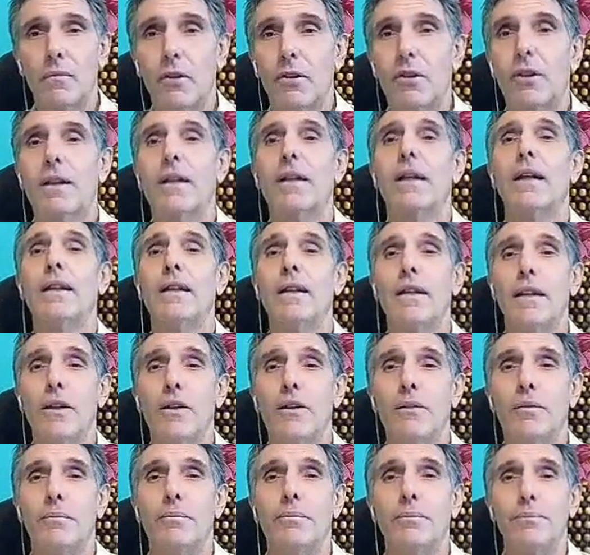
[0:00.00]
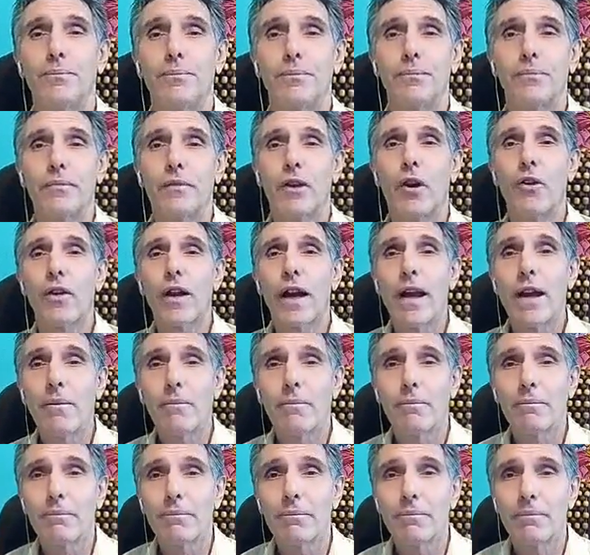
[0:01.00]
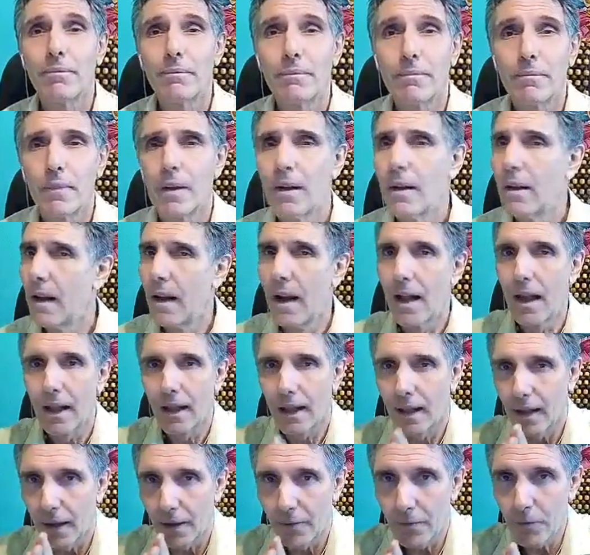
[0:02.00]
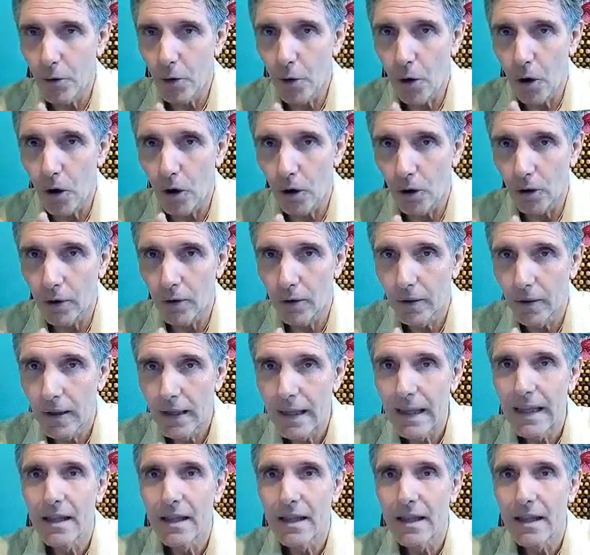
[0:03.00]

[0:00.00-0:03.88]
What can I tell you? Okay. Love you all.